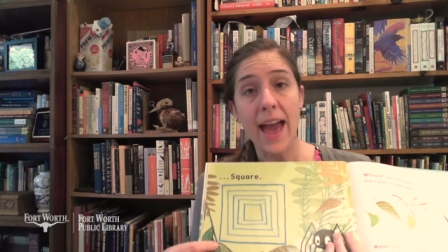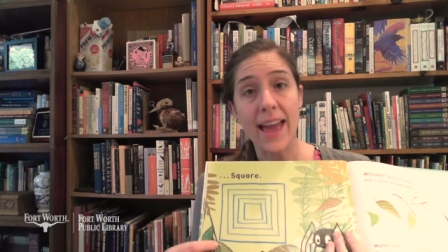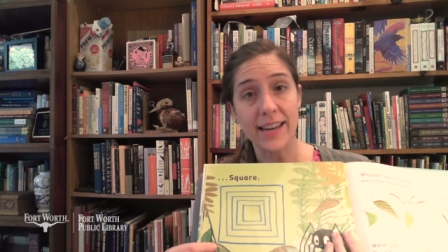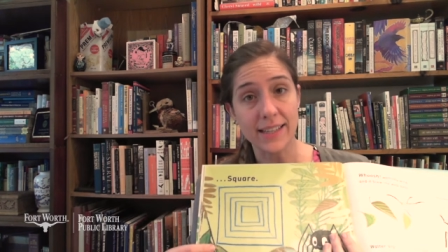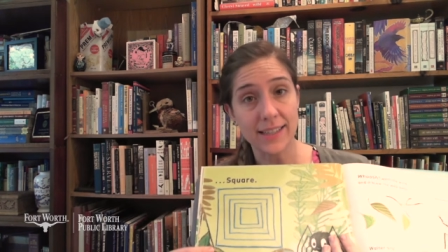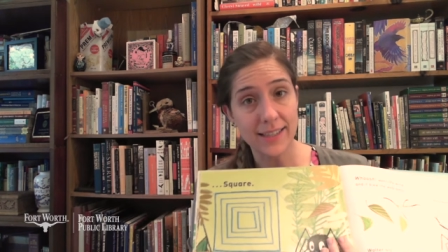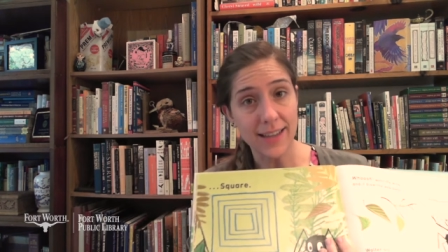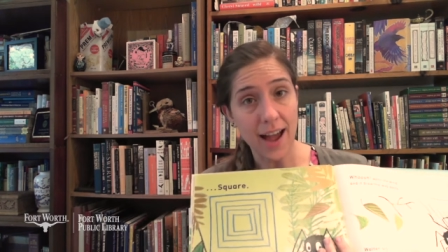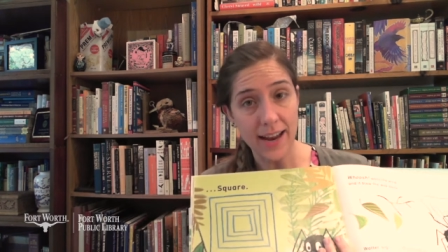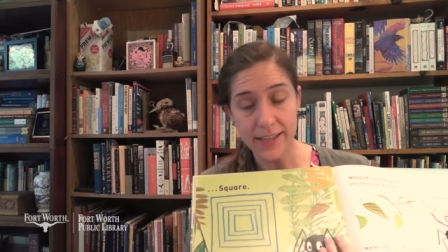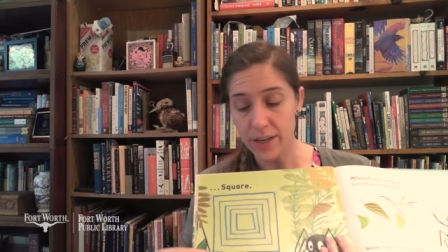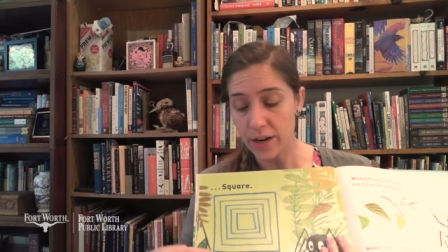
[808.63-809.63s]
And its
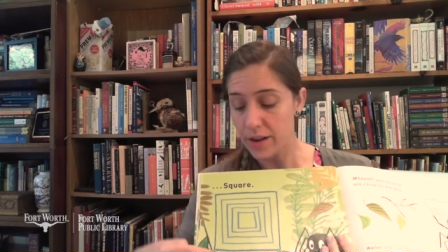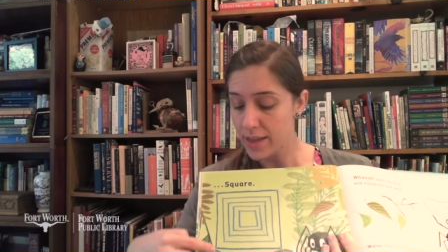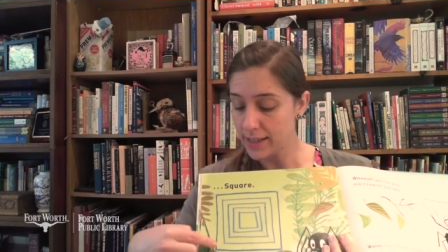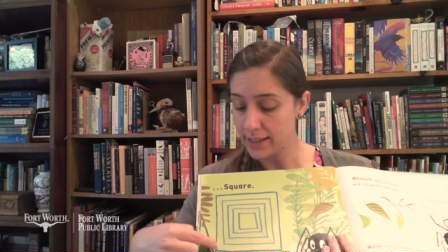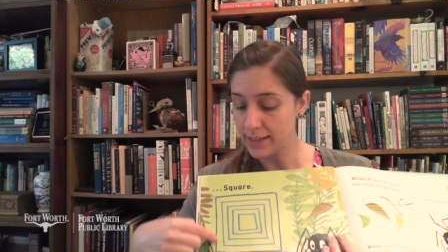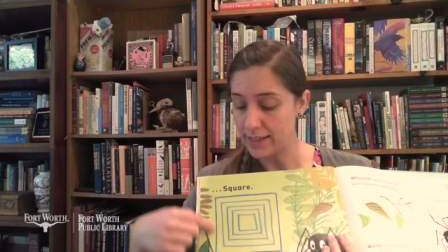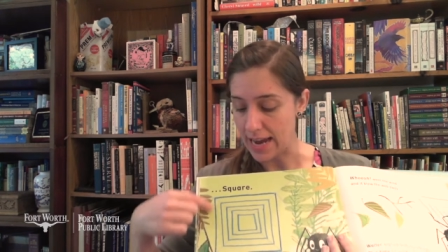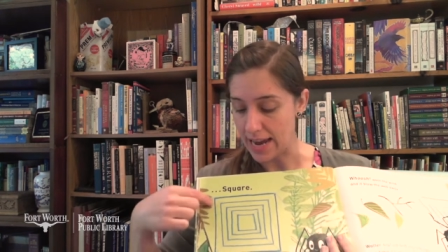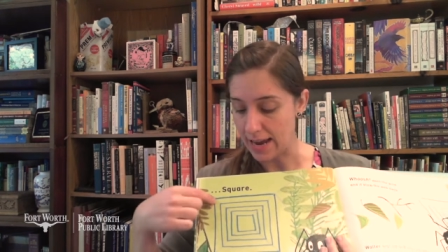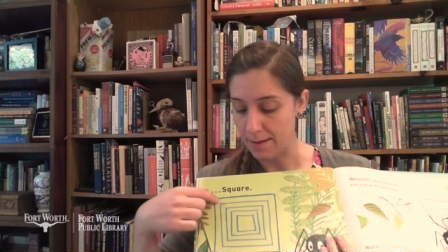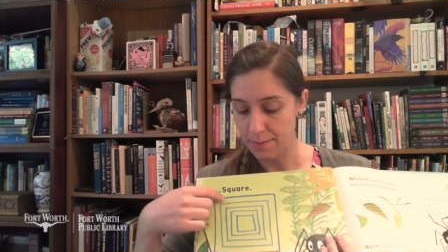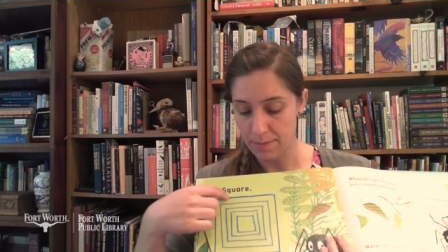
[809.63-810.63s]
sides are the
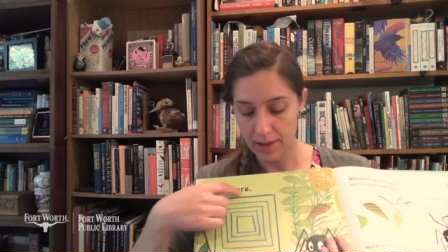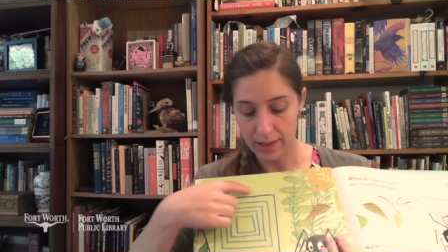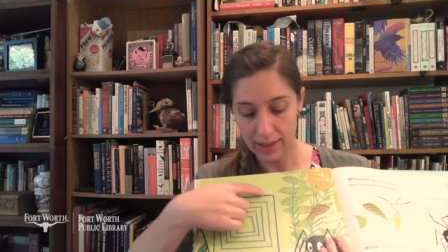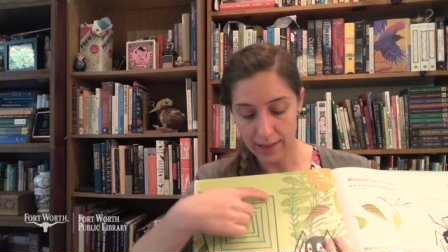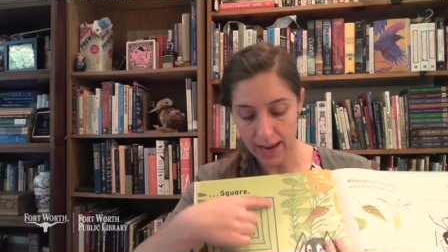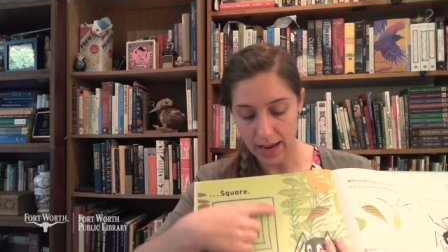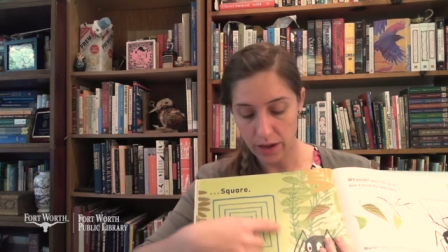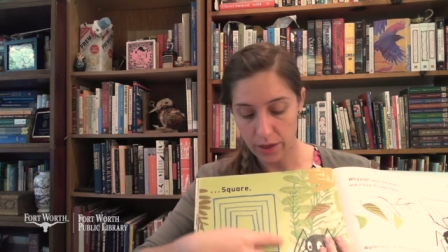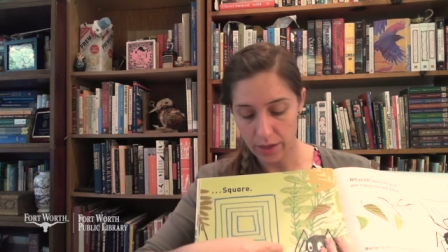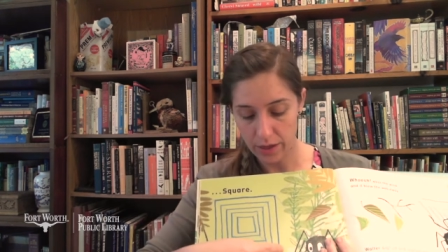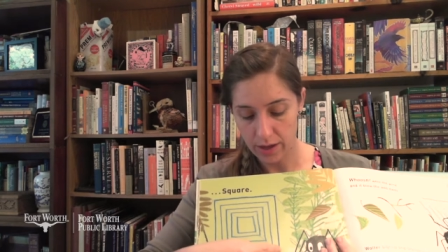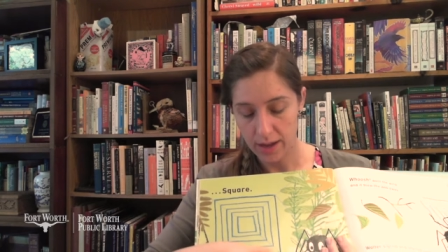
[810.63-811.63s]
same
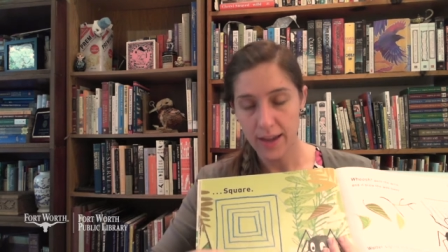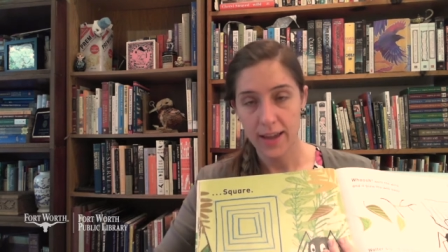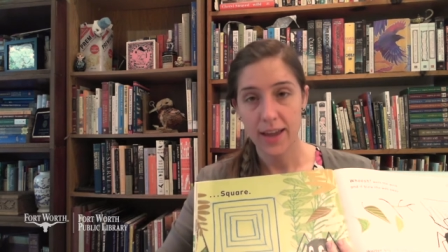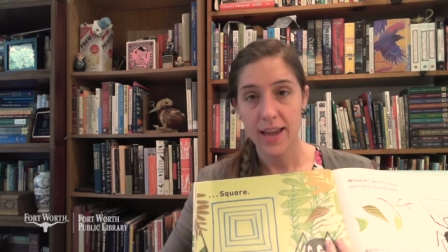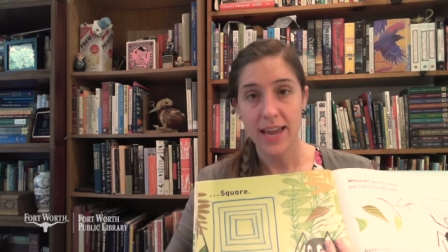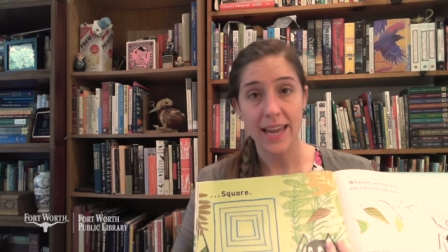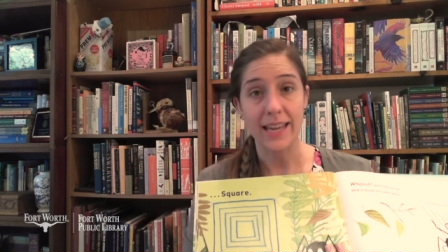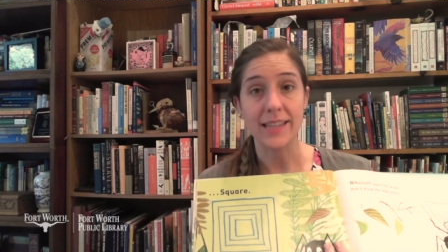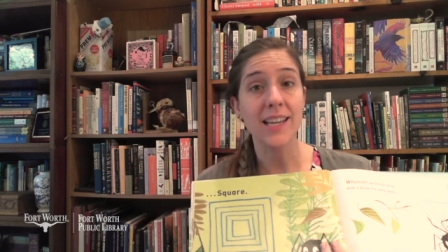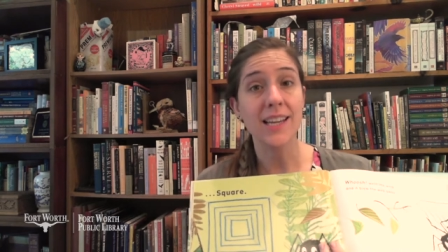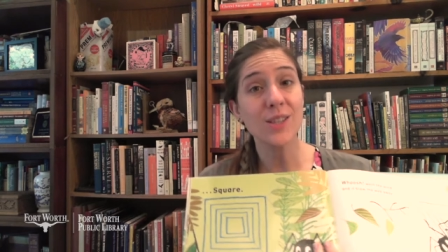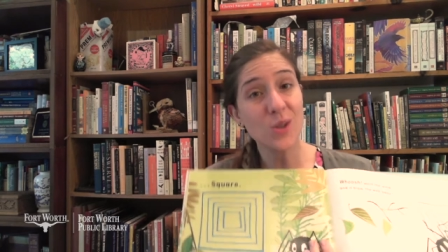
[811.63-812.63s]
length.
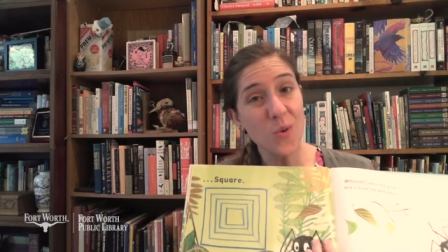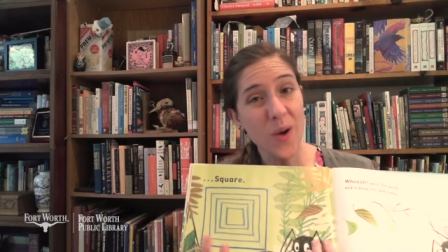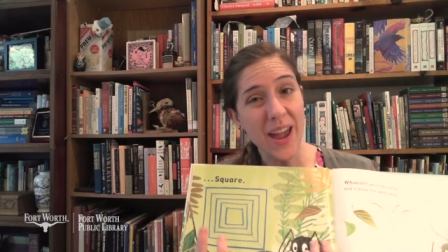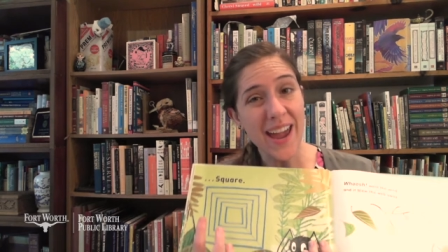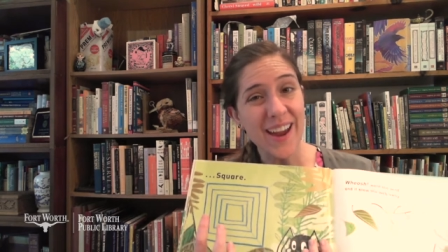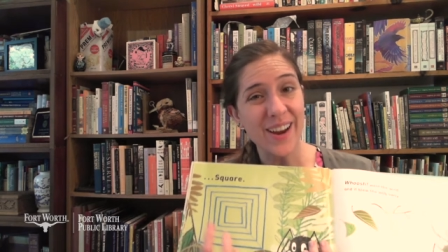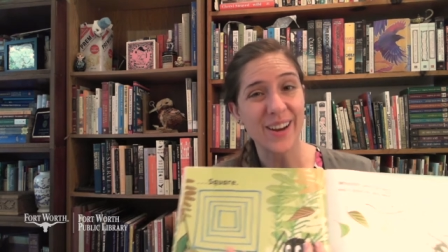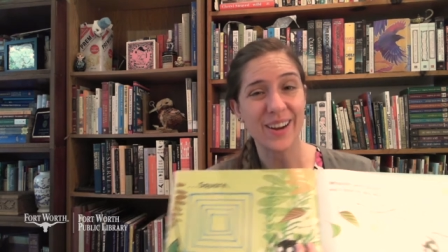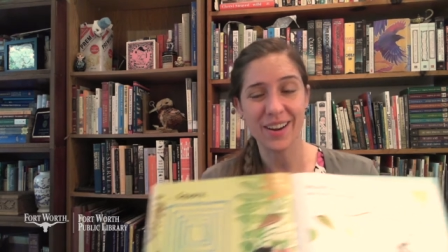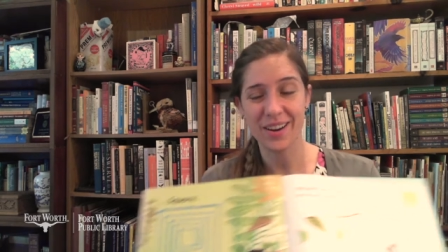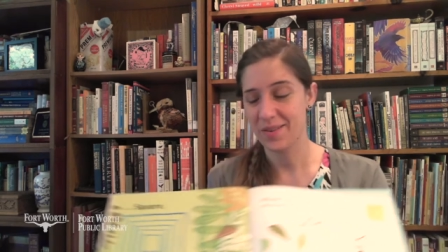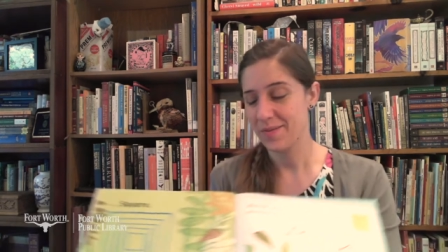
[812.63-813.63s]
It's a
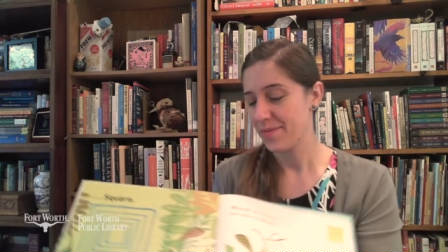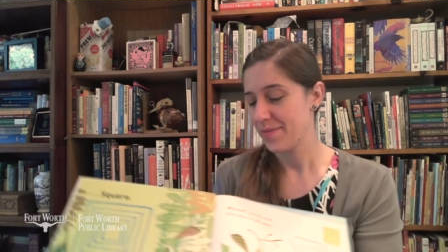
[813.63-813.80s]
square.